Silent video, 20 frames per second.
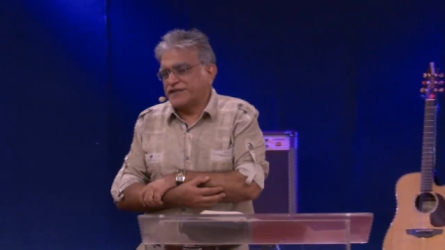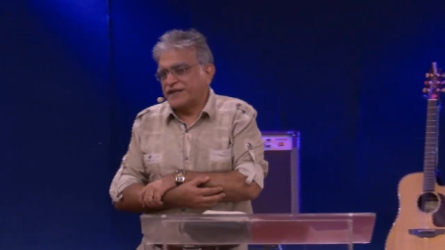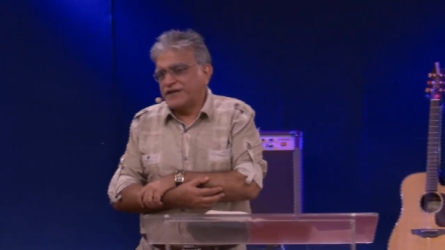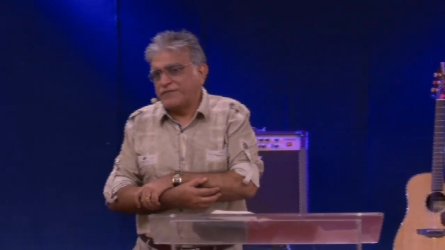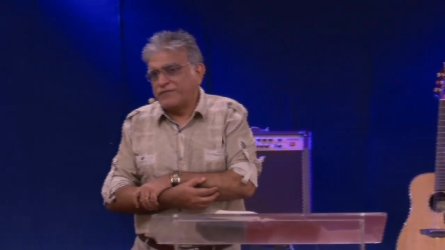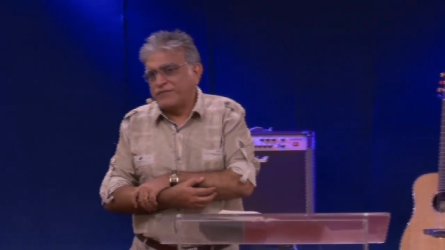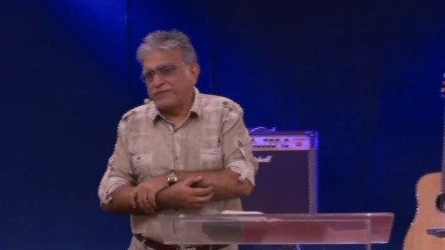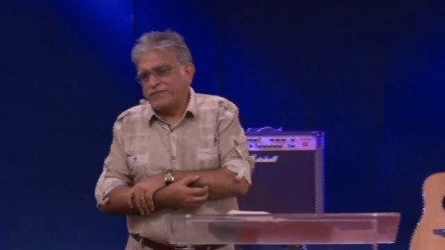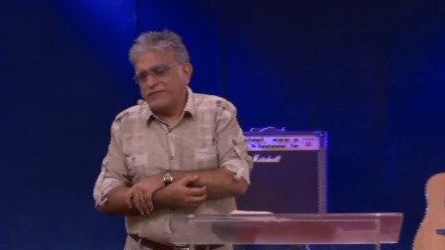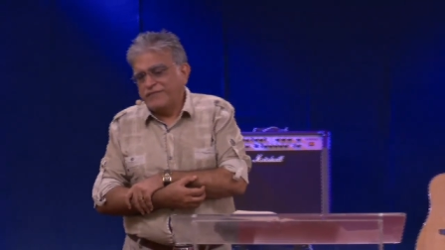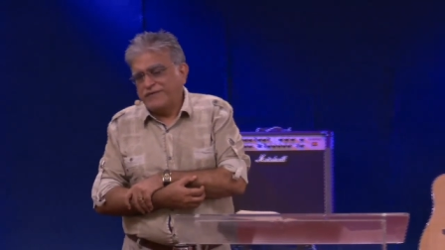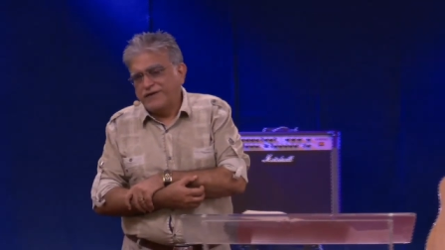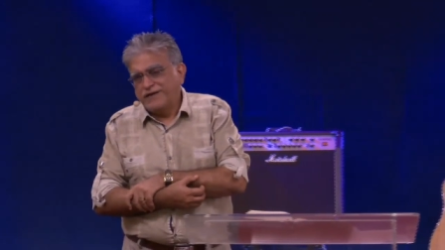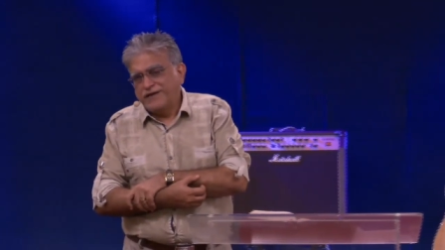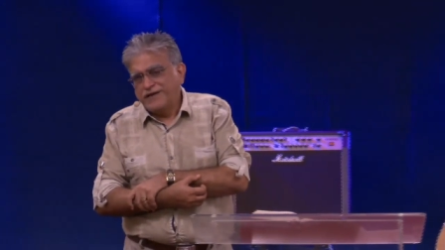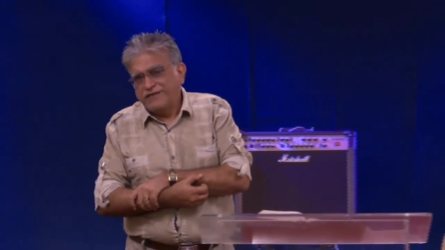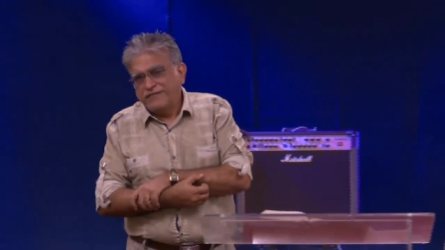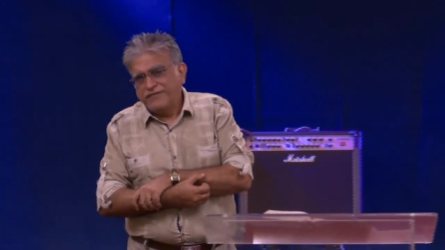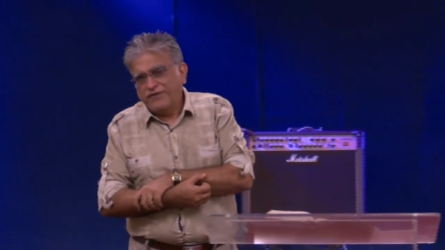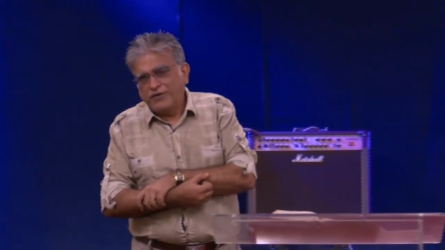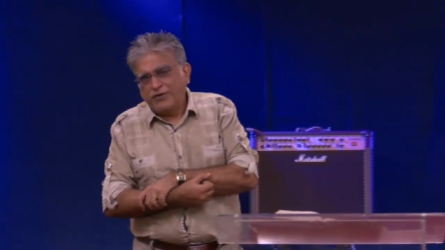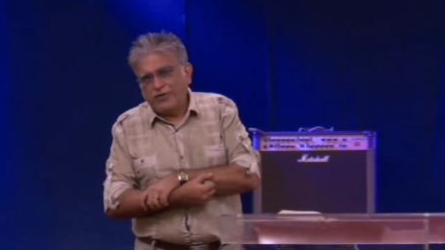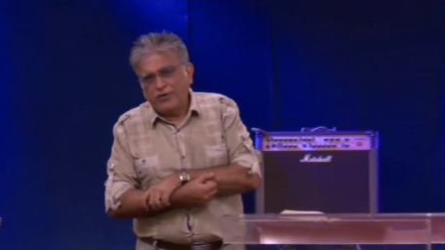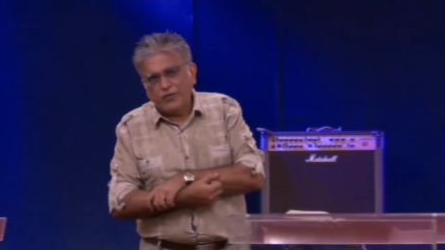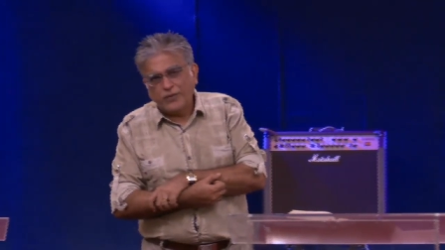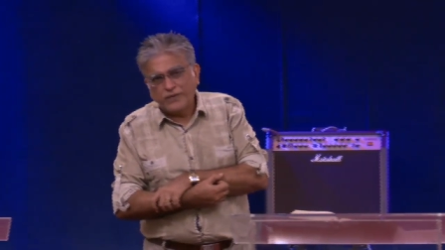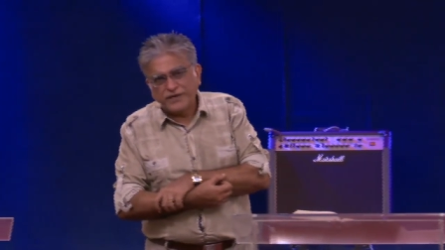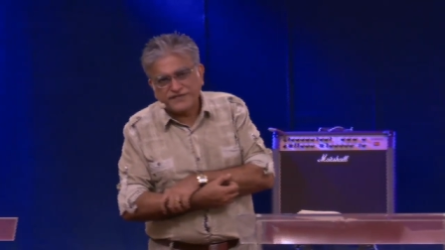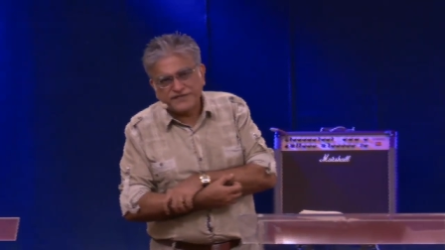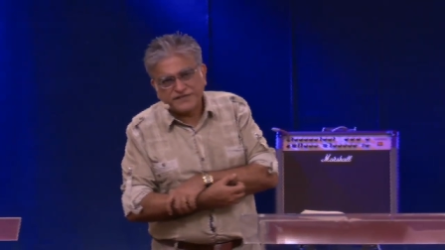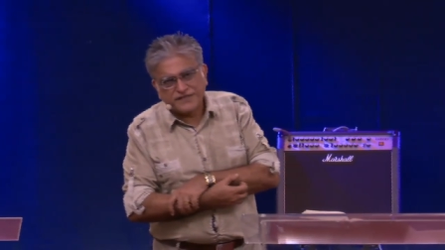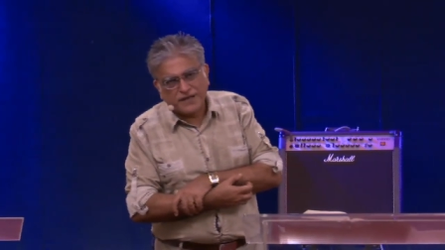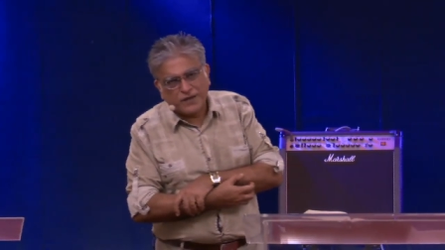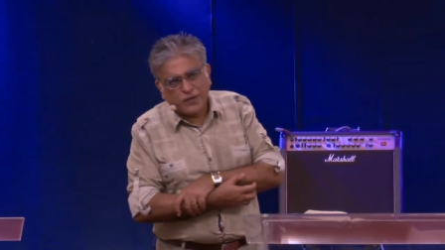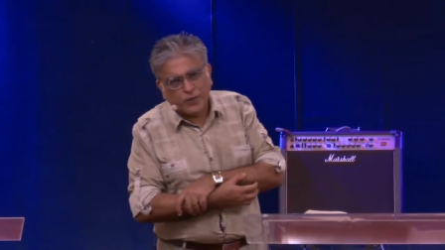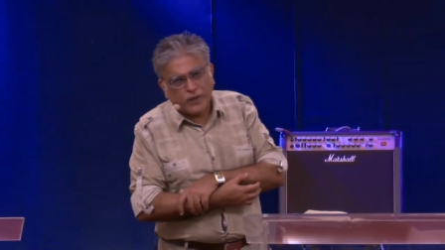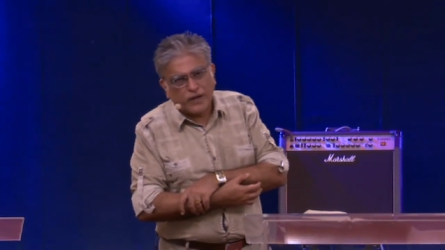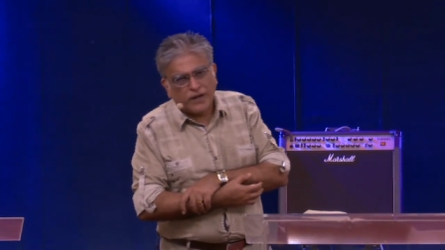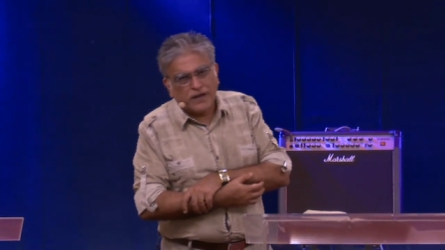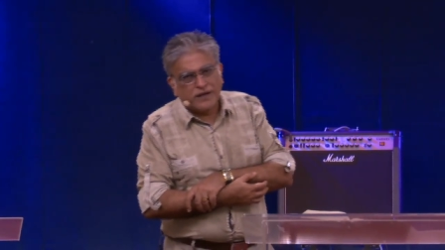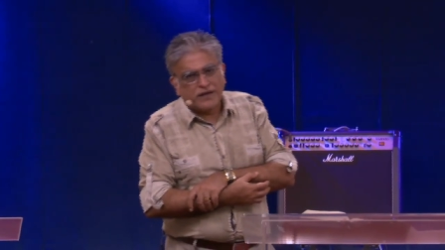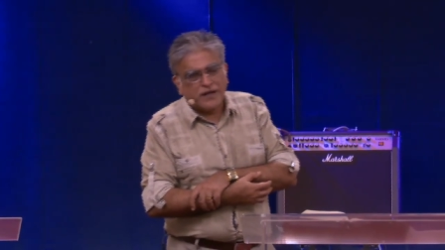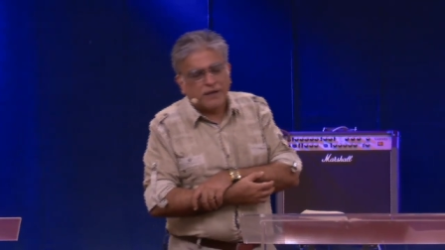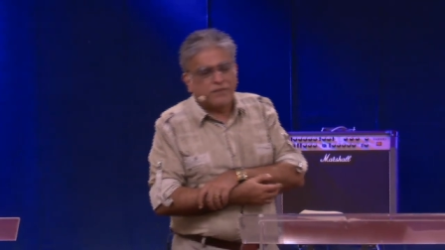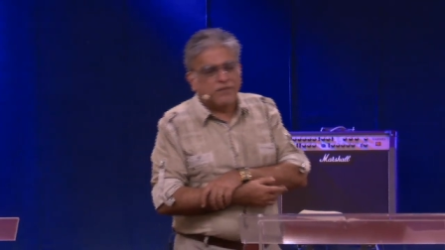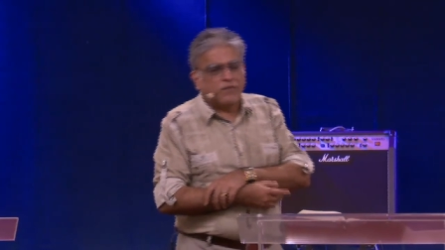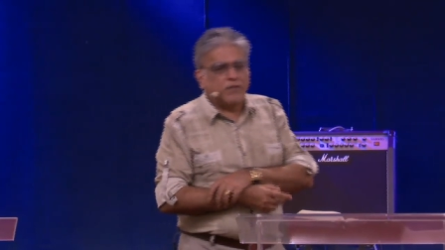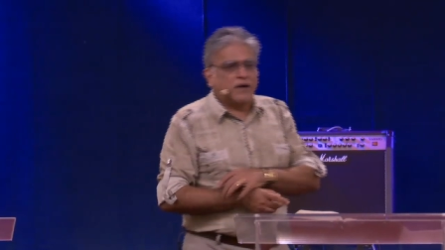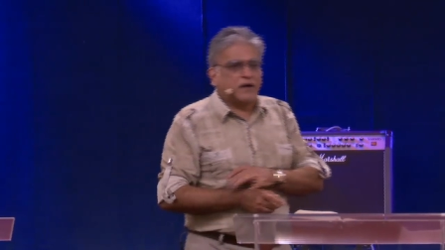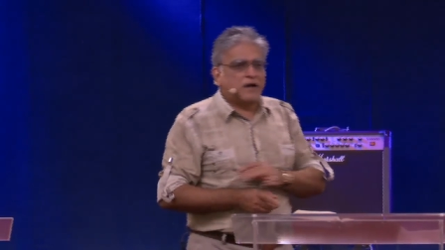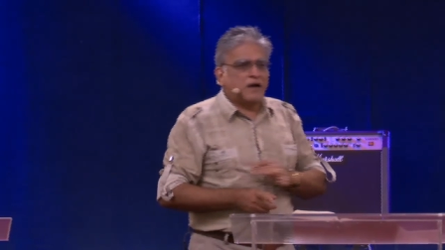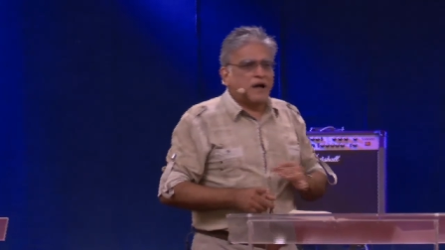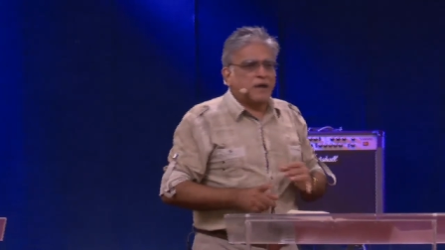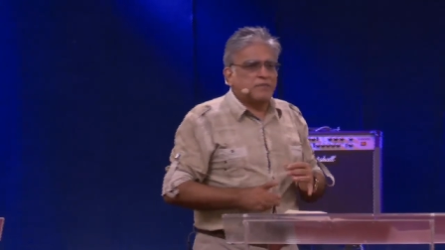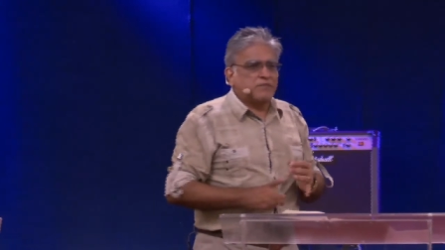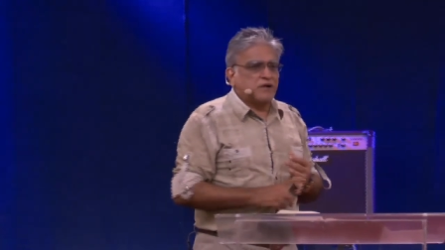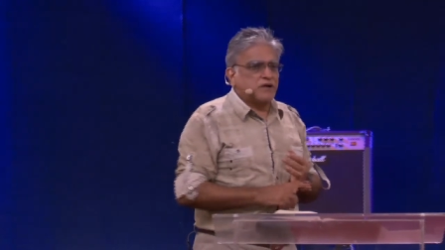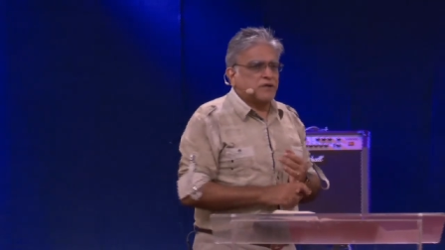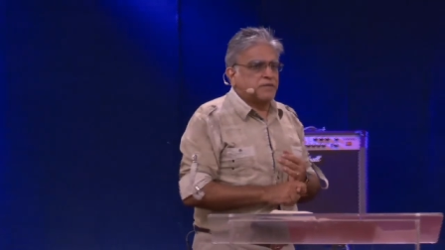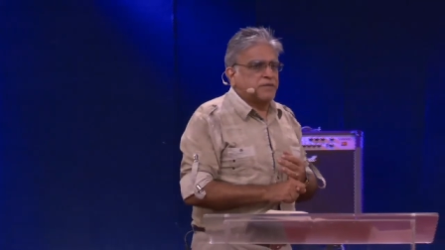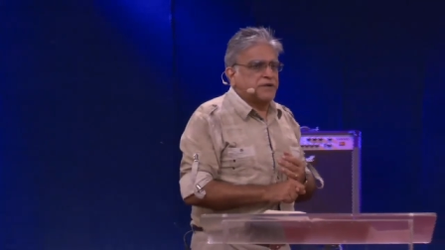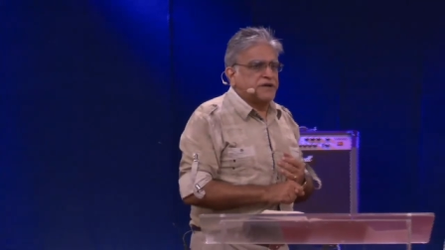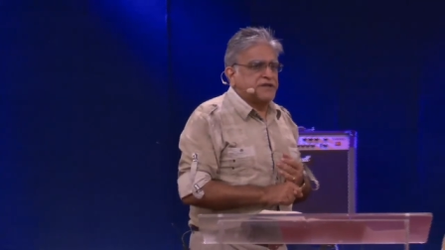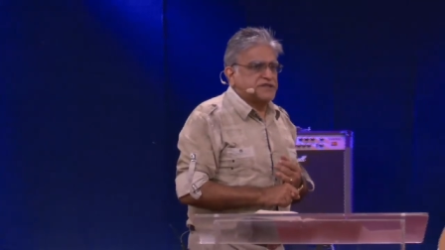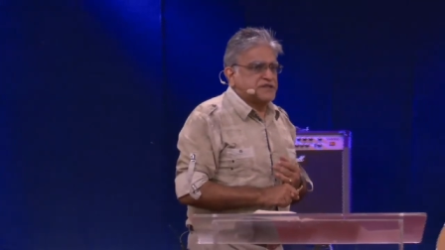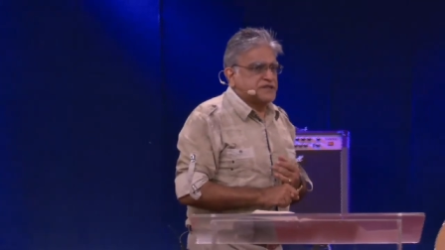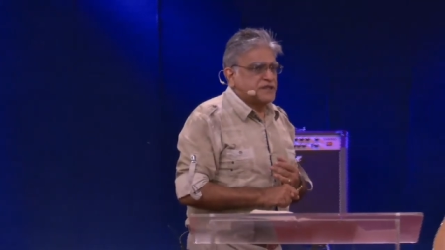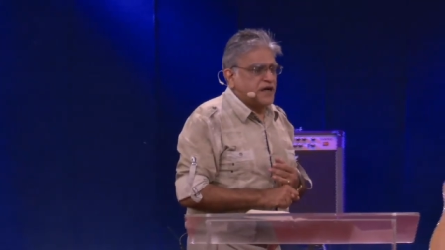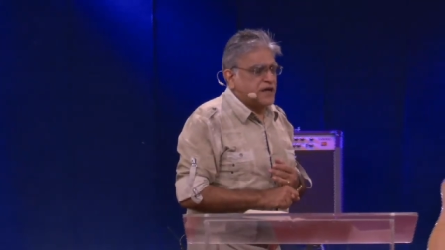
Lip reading: and we always think, well, number one, I'm not a preacher.